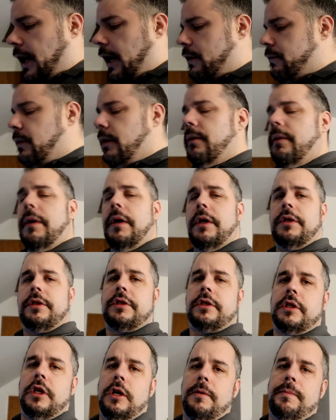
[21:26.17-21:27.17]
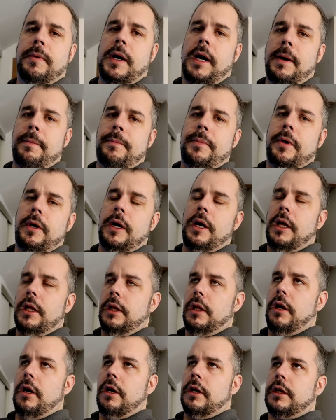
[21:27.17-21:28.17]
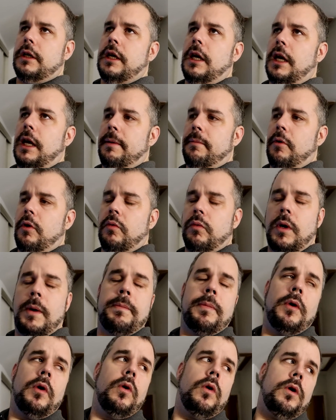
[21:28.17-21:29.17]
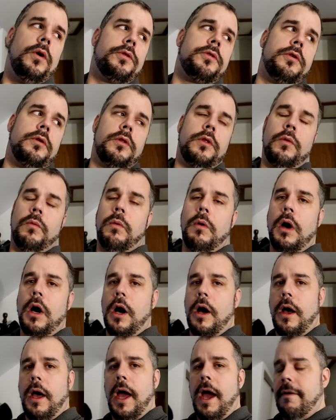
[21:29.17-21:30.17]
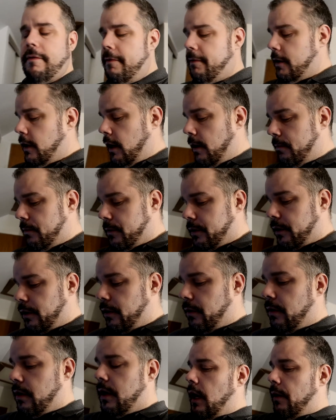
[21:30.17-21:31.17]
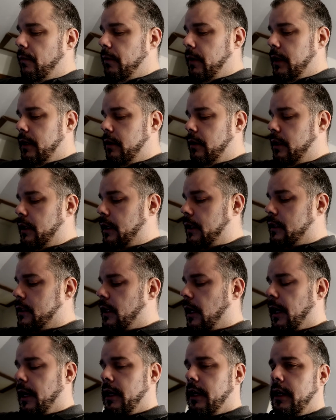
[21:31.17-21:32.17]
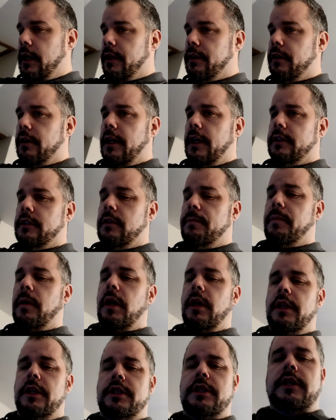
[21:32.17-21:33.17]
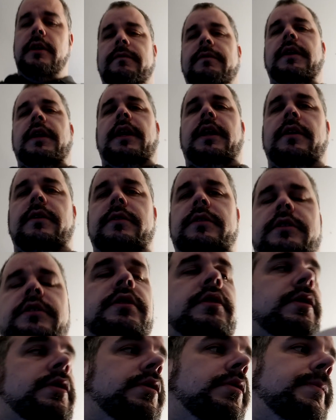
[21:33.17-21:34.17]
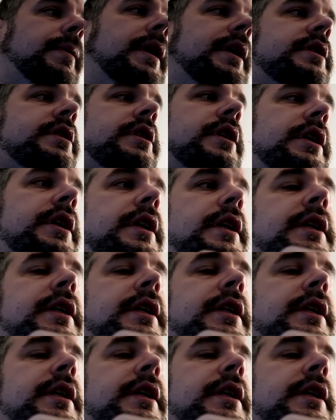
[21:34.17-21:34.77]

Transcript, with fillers: and we will scoop up a long cable, rip a hole through the wall, have it come through, and redo the entire Ethernet topology of the house to basically